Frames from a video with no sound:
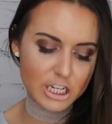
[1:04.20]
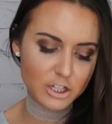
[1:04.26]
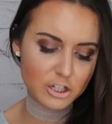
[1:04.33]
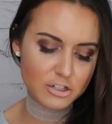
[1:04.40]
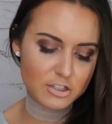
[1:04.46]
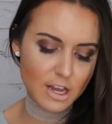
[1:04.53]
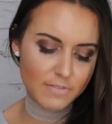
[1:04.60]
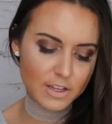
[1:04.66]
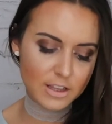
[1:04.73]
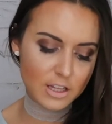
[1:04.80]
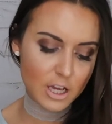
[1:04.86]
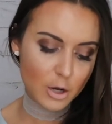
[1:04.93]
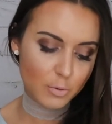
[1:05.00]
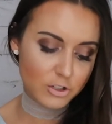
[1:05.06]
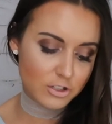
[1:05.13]
in your seventh,
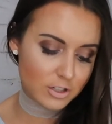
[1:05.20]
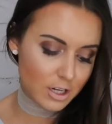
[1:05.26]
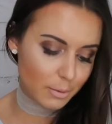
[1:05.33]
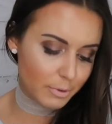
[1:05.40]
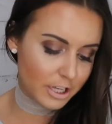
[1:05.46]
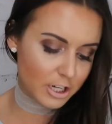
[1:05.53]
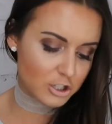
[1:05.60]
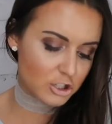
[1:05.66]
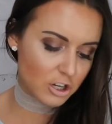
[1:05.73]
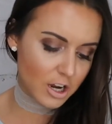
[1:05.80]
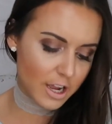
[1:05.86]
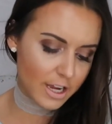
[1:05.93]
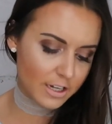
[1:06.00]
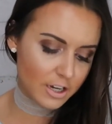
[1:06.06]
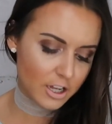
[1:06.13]
which is going to be in a
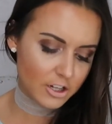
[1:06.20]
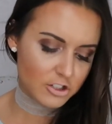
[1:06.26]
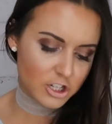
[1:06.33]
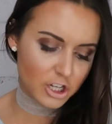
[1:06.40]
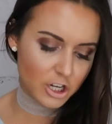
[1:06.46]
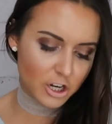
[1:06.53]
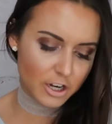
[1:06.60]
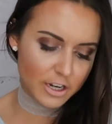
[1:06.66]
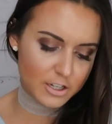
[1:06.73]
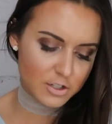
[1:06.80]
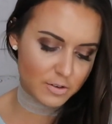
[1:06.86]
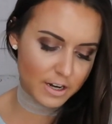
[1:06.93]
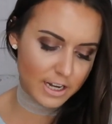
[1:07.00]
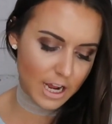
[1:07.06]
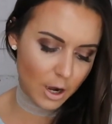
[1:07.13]
trine to
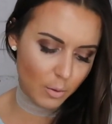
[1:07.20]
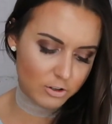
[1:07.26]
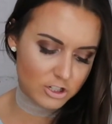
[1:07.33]
Uranus right now,